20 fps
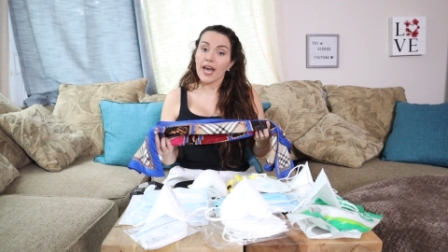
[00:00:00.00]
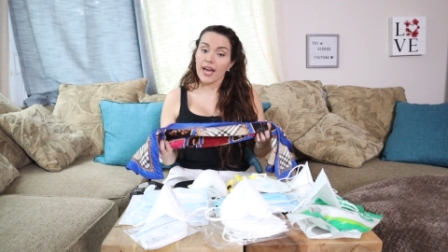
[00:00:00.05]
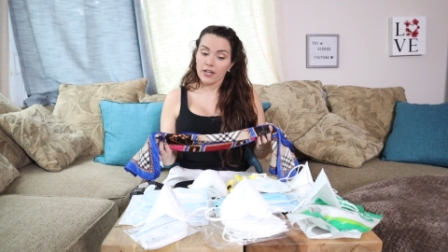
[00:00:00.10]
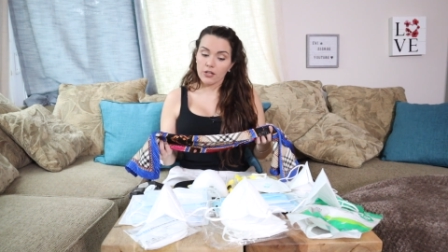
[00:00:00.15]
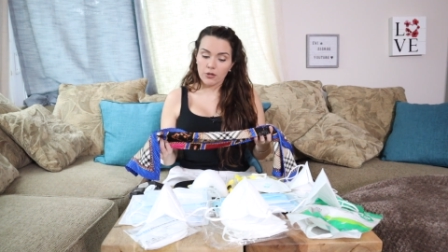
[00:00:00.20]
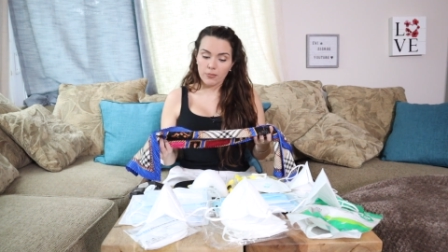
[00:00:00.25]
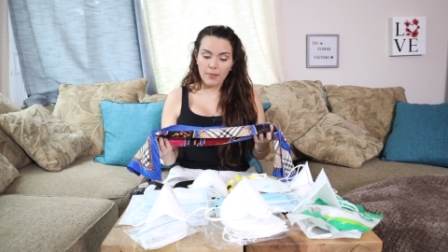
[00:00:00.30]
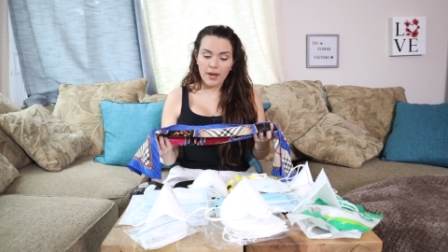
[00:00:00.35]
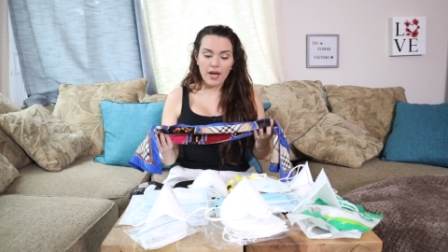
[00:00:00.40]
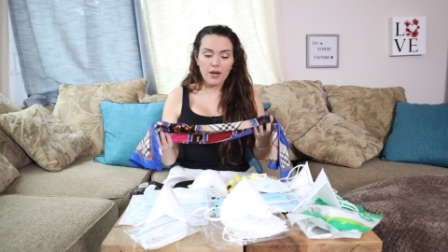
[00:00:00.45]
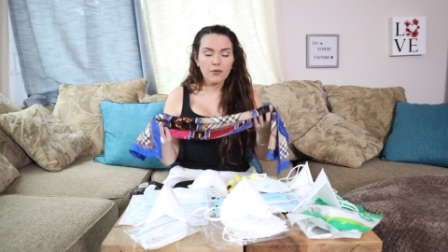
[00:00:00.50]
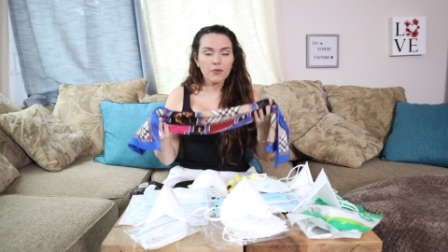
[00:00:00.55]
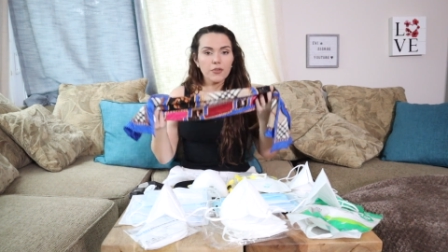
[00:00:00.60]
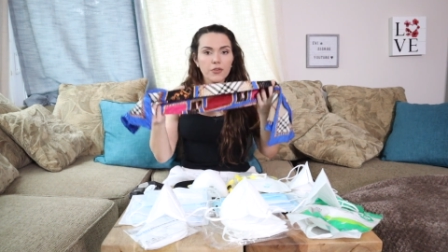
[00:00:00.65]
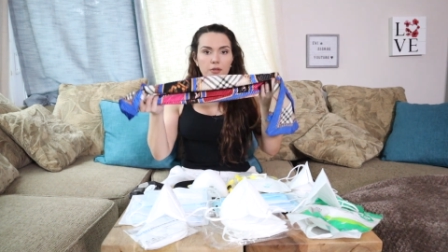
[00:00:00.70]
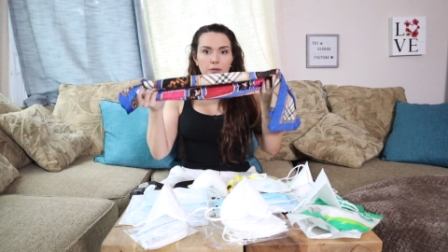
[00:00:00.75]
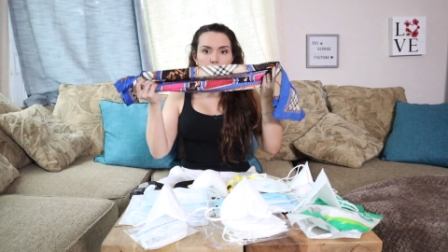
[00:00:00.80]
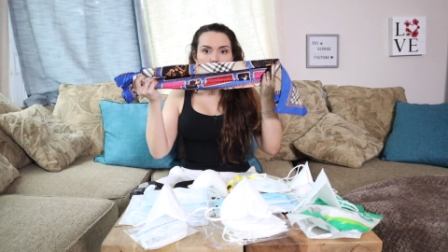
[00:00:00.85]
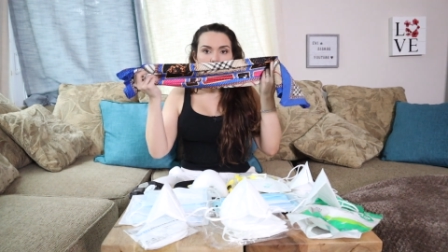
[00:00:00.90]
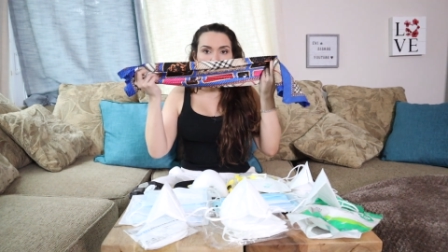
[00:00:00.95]
and your
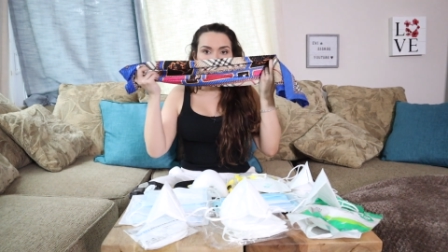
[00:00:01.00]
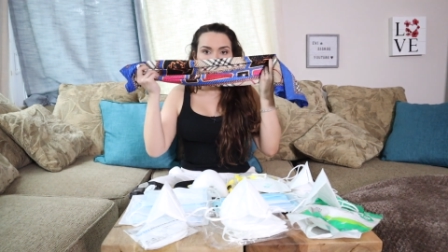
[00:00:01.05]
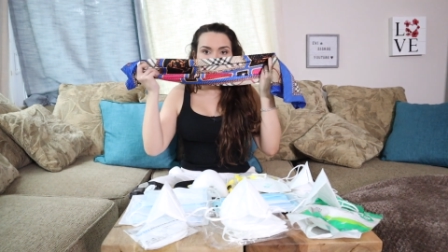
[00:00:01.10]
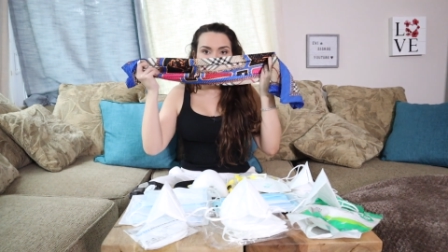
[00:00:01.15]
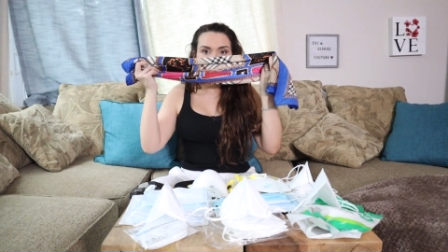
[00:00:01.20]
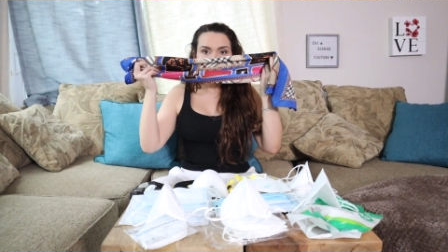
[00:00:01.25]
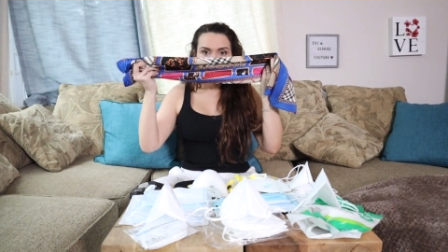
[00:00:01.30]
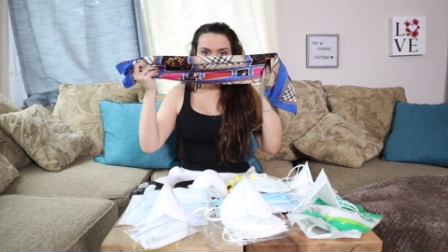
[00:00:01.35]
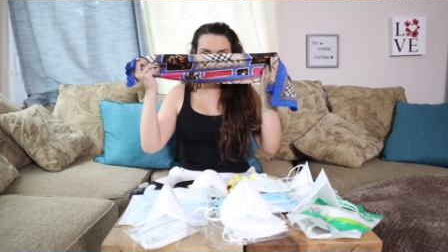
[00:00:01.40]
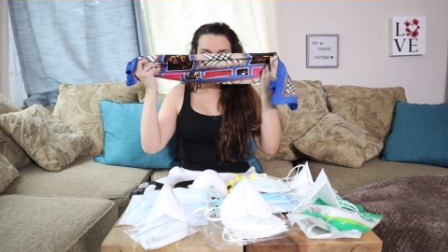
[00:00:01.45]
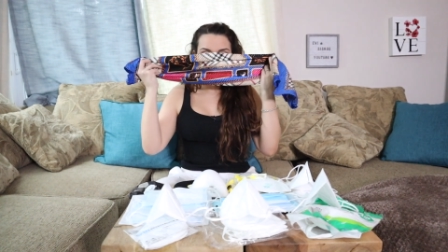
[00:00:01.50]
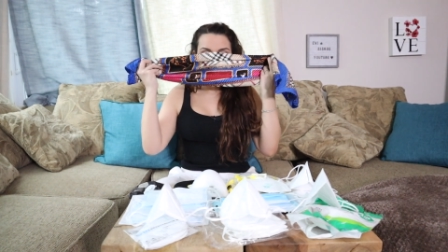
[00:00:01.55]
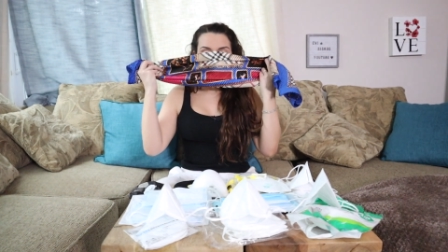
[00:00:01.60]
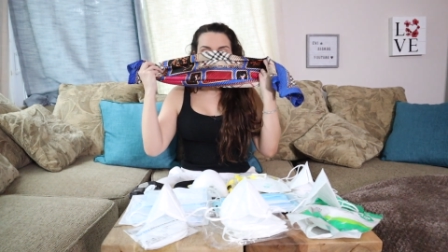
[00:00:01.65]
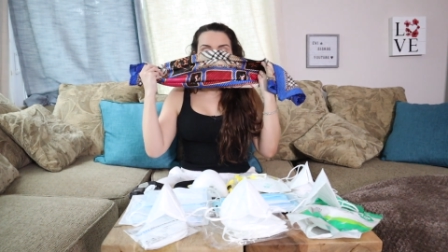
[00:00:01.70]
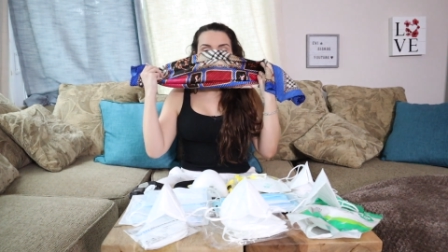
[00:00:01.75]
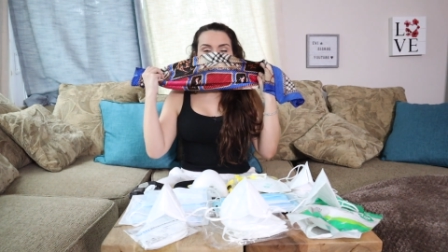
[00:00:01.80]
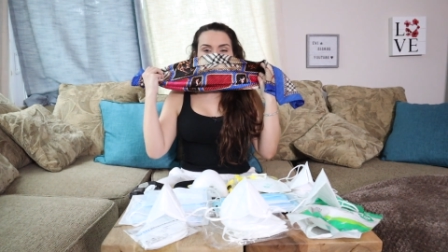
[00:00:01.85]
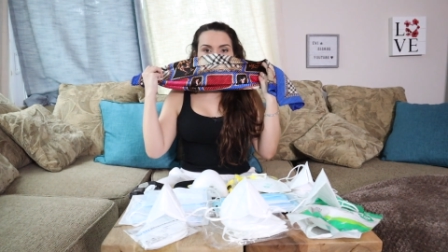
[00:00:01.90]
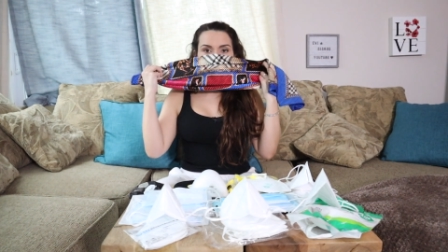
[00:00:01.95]
mouth,
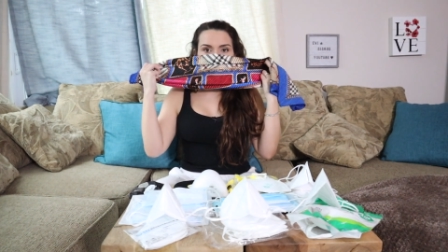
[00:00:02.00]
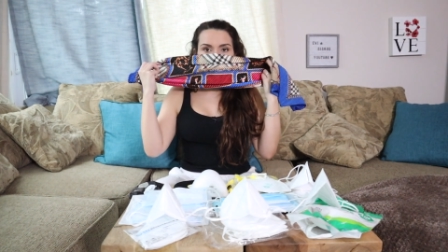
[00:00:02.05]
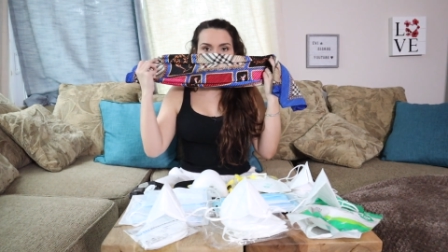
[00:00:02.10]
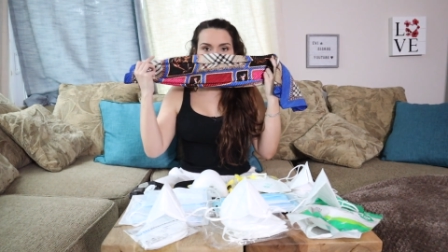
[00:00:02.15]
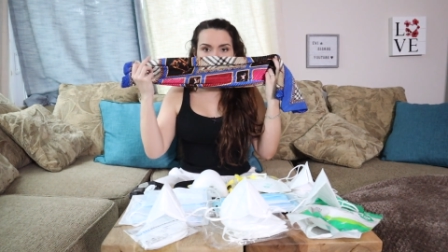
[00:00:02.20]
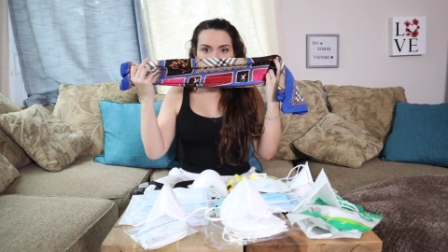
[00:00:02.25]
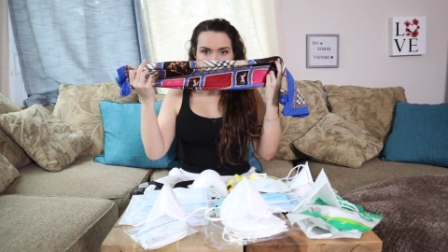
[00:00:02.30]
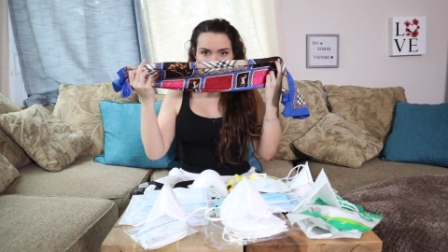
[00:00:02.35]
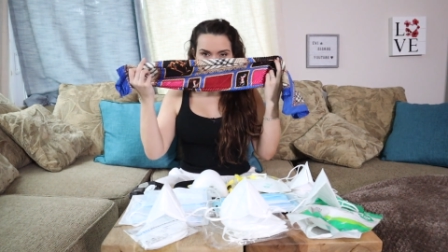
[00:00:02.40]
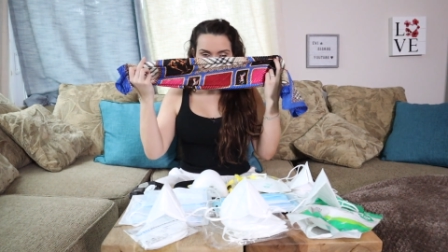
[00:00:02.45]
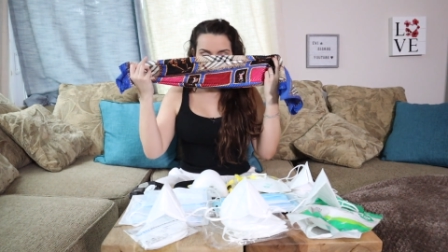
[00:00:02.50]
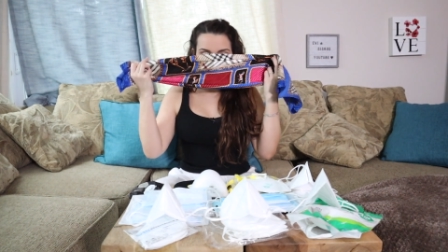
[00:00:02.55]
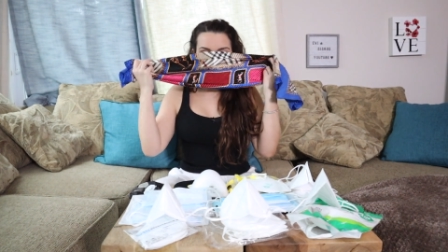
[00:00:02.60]
like this.